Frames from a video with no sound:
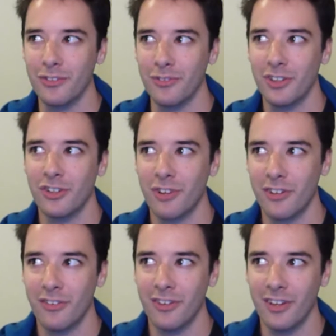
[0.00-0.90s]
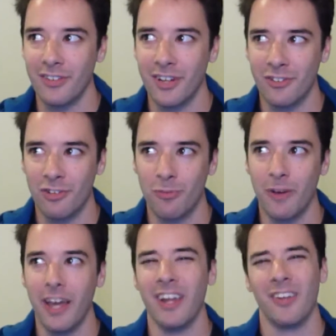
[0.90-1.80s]
really stretches the attention
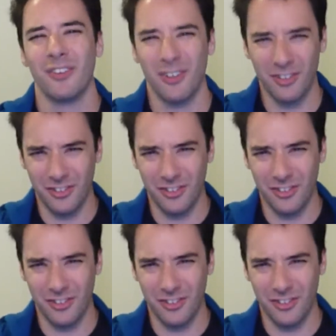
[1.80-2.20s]
span and it's hard,